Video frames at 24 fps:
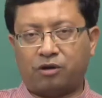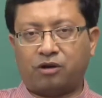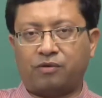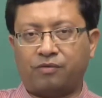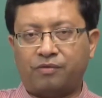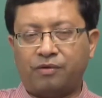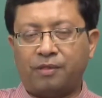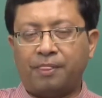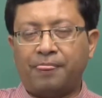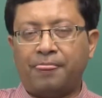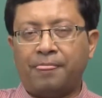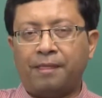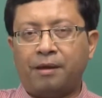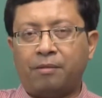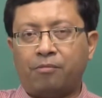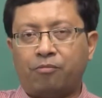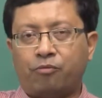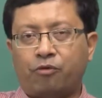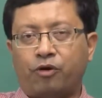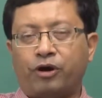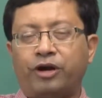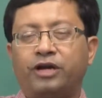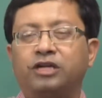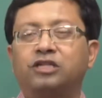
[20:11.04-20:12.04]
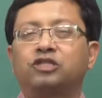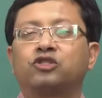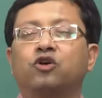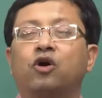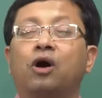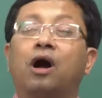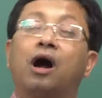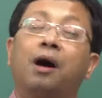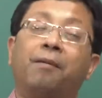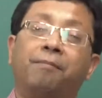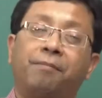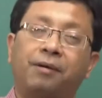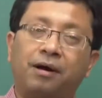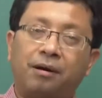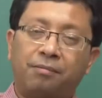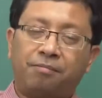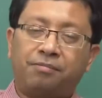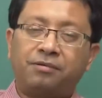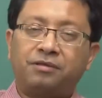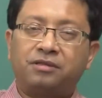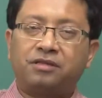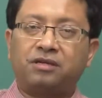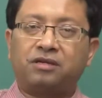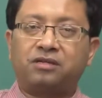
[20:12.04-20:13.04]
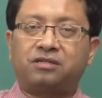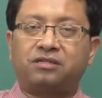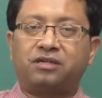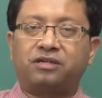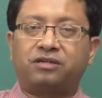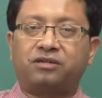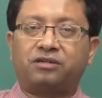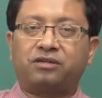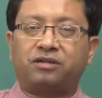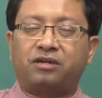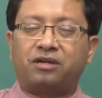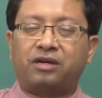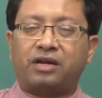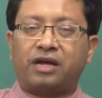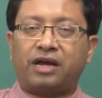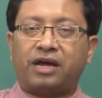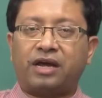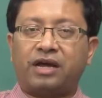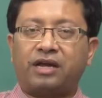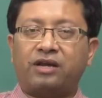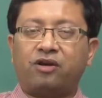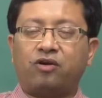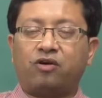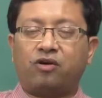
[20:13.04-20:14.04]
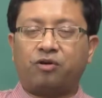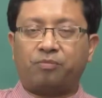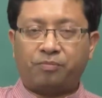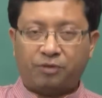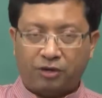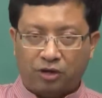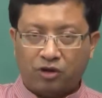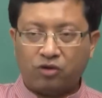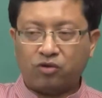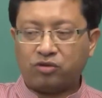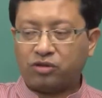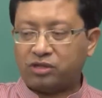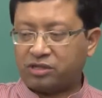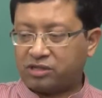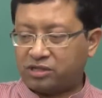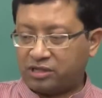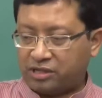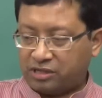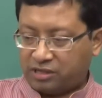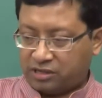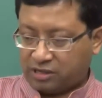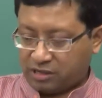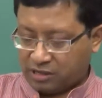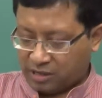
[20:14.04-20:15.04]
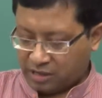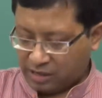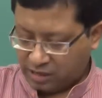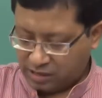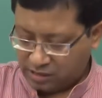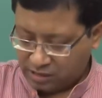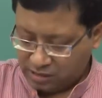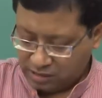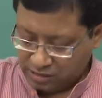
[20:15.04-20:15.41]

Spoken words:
of points above the central line or below the central line,